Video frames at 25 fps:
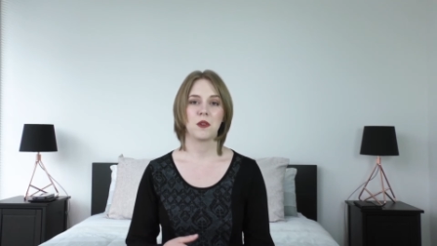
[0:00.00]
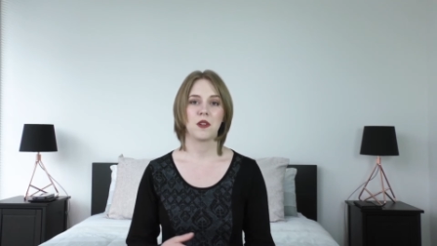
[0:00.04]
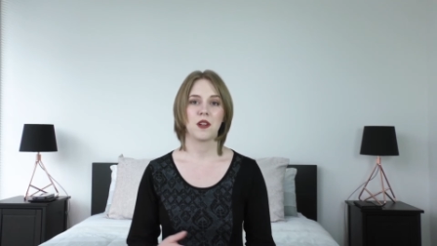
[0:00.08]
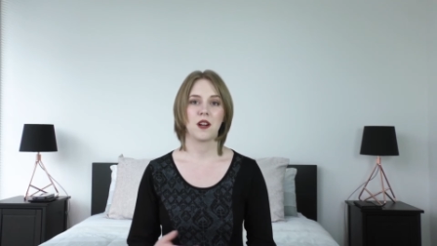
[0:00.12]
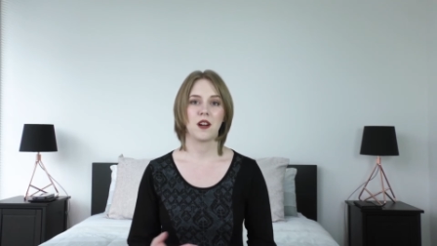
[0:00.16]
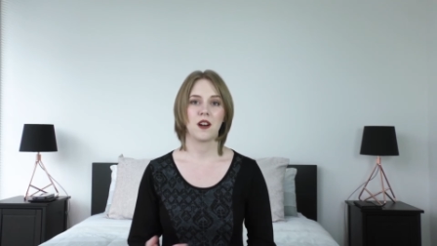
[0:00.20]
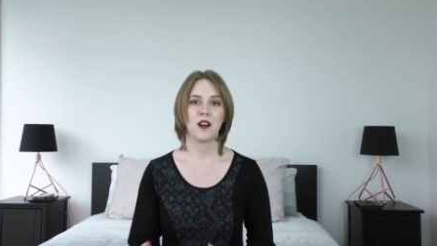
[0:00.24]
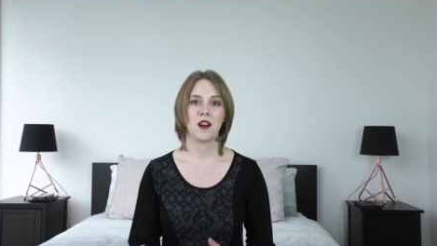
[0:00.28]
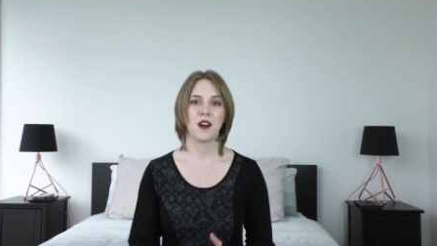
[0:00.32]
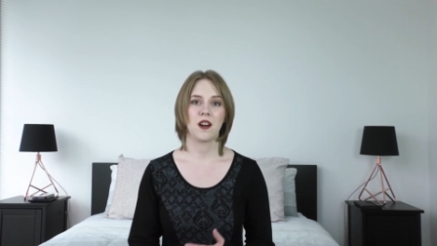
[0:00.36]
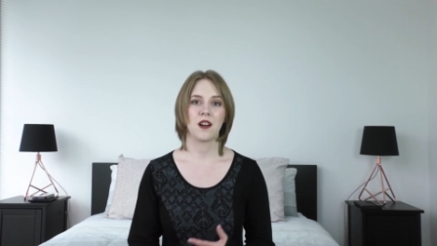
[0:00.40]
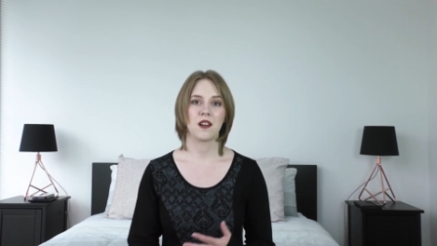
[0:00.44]
that
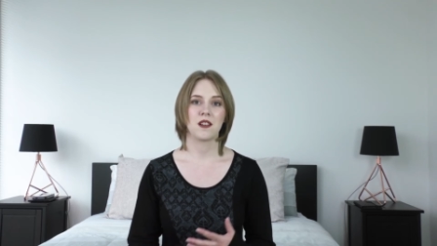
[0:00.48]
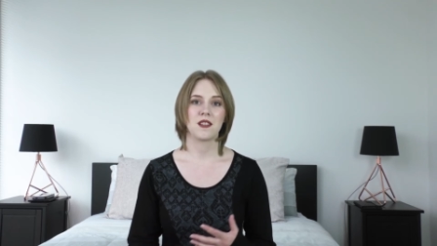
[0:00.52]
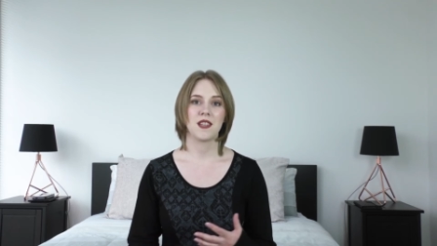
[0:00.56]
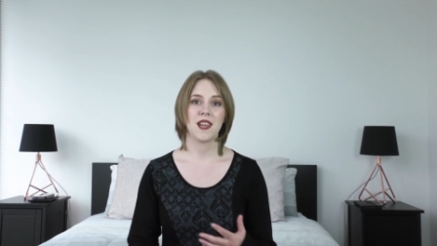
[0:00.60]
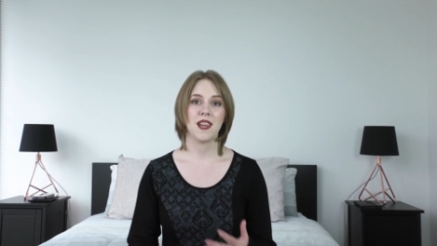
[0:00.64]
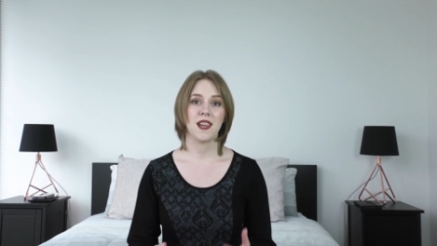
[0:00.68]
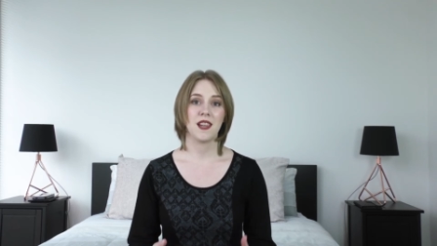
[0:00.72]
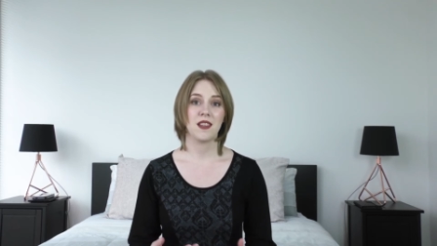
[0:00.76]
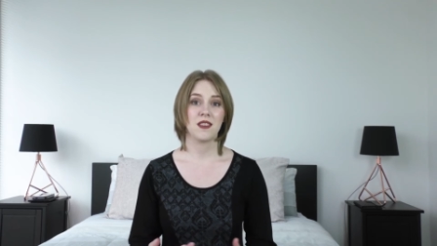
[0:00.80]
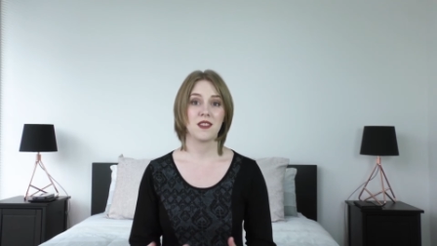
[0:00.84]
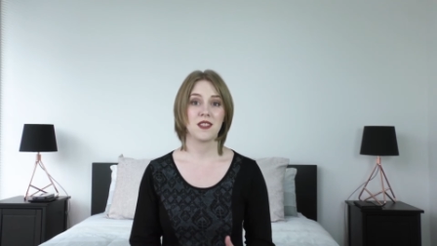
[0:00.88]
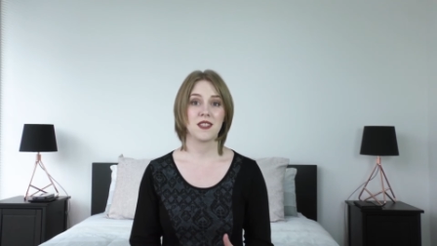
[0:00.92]
are
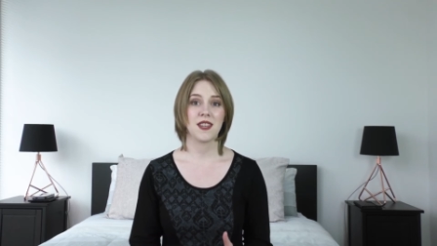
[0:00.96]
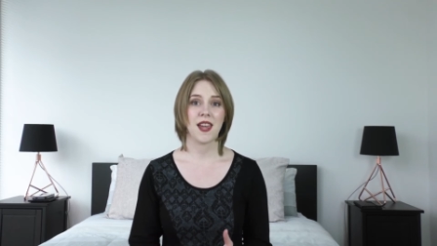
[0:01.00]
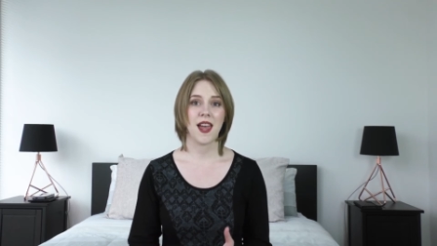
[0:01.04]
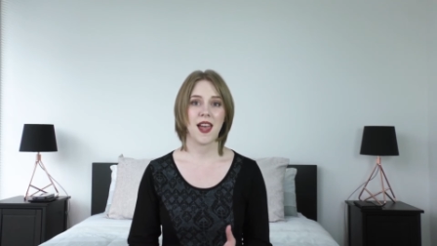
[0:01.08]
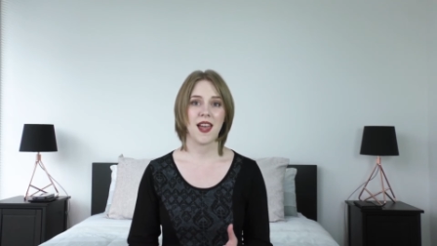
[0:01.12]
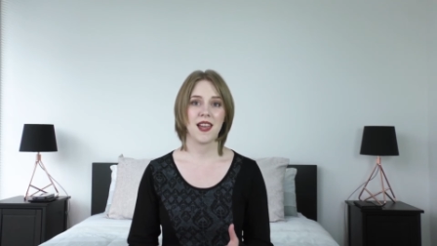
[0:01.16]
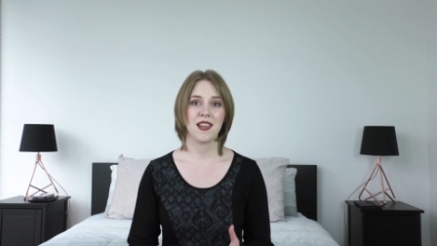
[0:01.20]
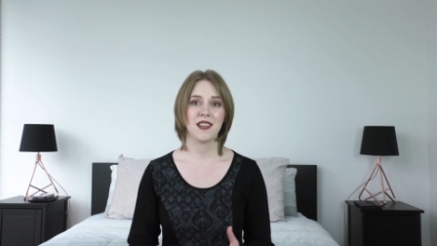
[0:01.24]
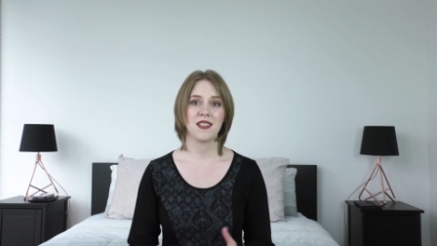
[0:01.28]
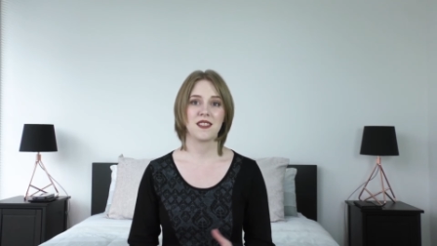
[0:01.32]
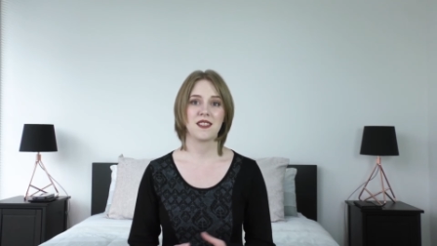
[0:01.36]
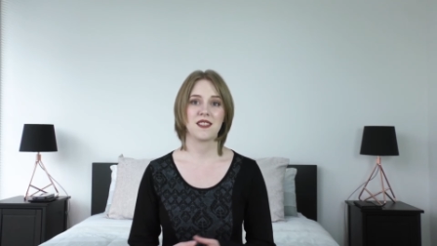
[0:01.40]
taking the
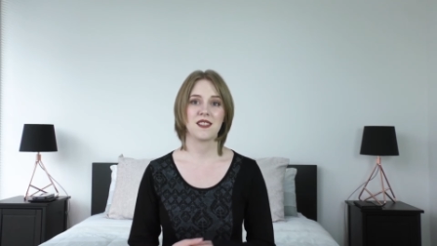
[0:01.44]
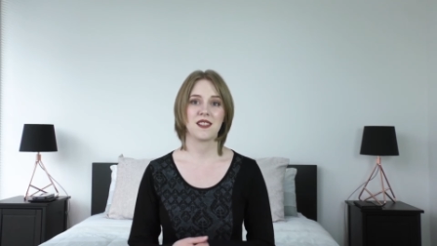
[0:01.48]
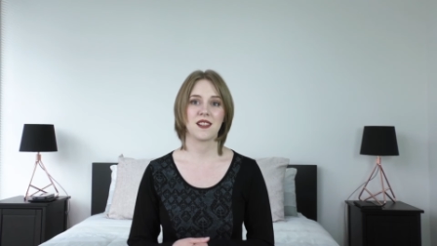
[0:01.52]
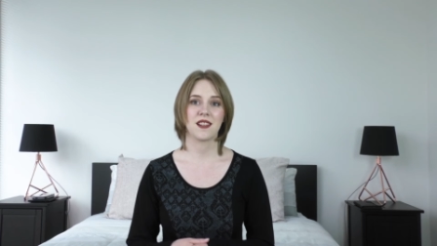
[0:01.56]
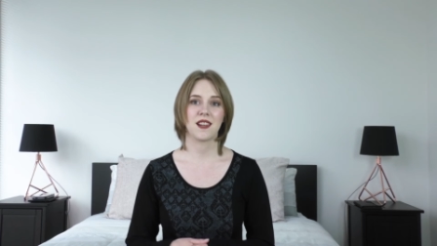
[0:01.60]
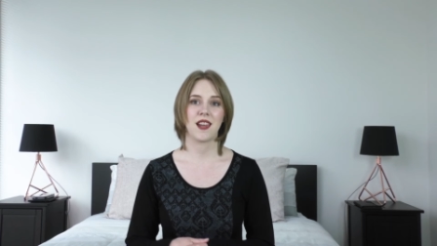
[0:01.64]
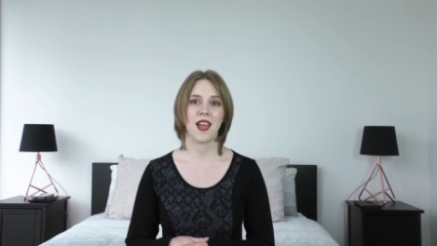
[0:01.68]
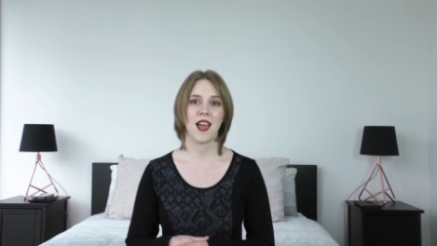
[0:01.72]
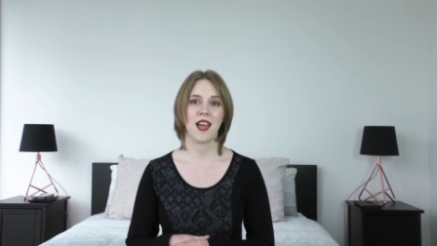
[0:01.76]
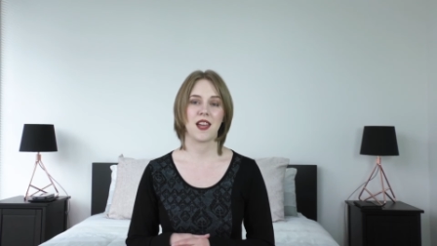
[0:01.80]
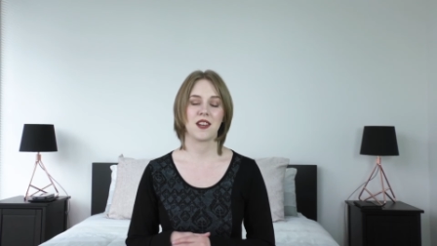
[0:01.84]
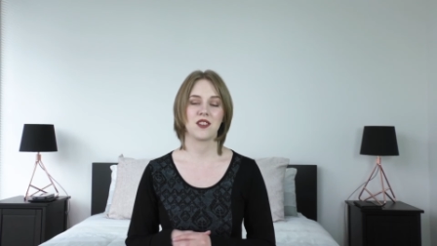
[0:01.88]
test
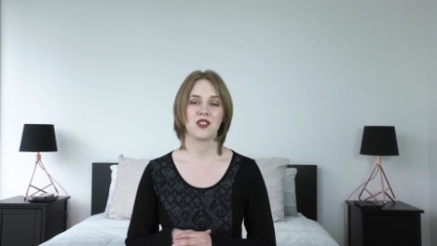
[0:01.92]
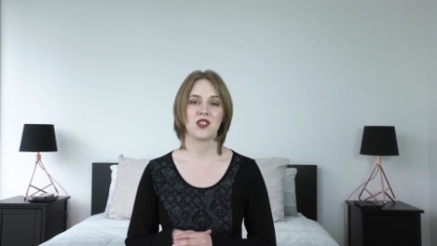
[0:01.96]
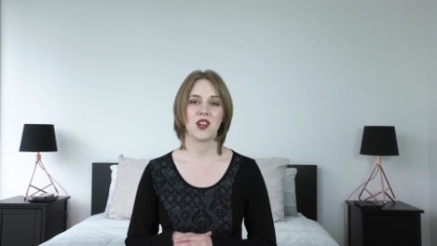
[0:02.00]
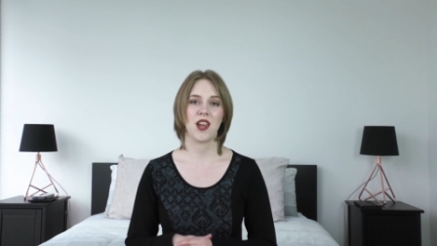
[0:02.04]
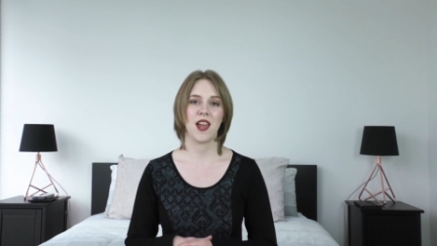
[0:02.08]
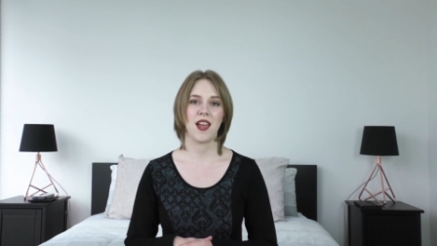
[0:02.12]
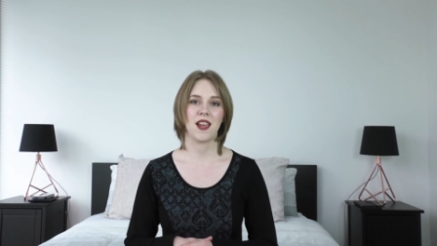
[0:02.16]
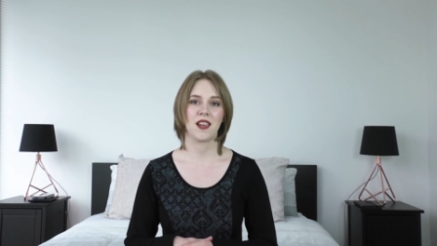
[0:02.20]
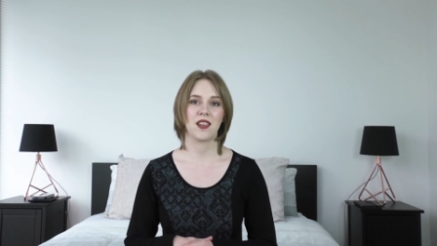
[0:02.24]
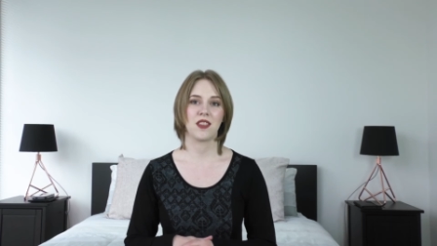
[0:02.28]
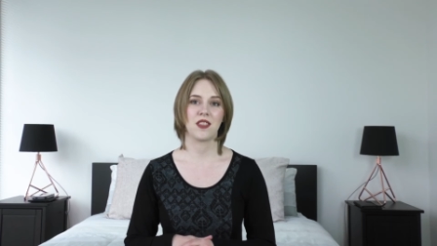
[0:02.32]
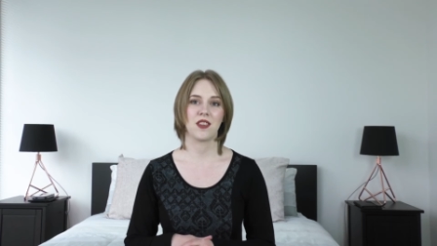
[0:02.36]
can
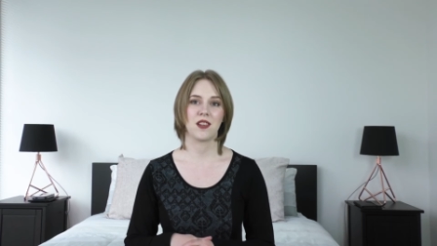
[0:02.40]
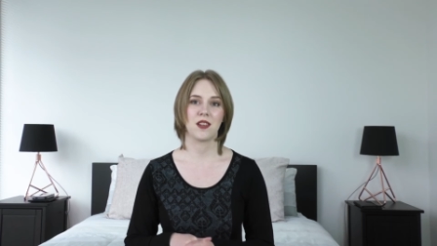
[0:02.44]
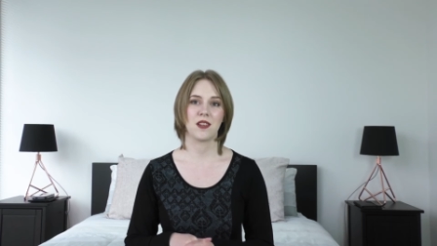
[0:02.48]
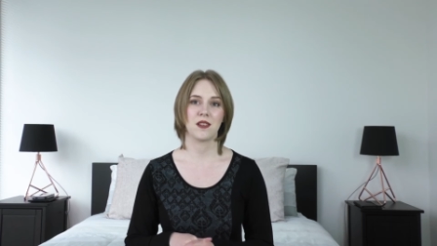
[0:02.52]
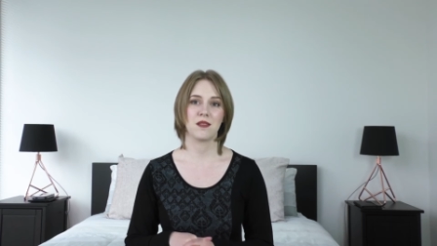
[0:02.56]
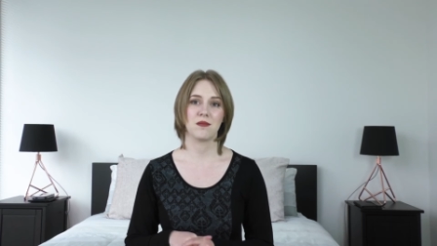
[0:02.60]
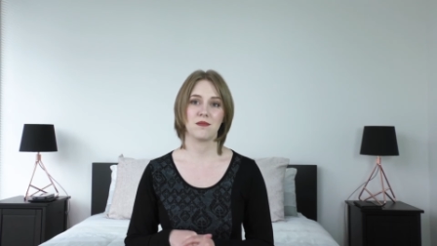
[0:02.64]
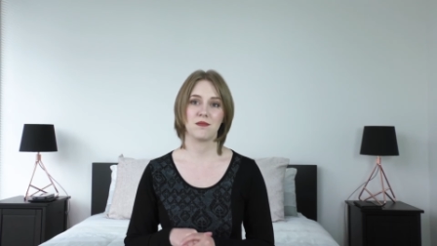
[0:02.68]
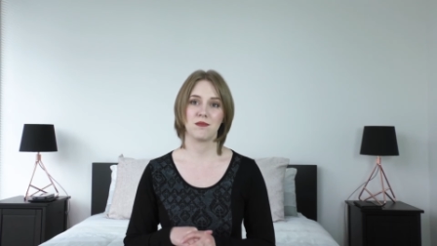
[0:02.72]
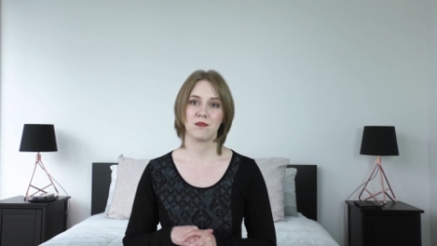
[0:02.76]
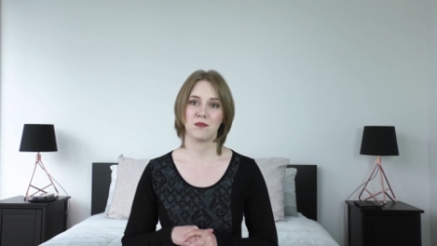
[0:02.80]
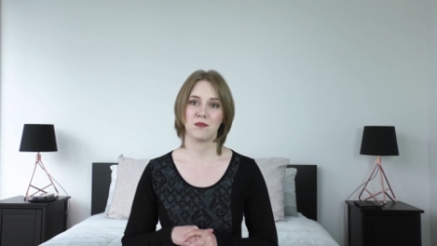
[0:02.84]
check that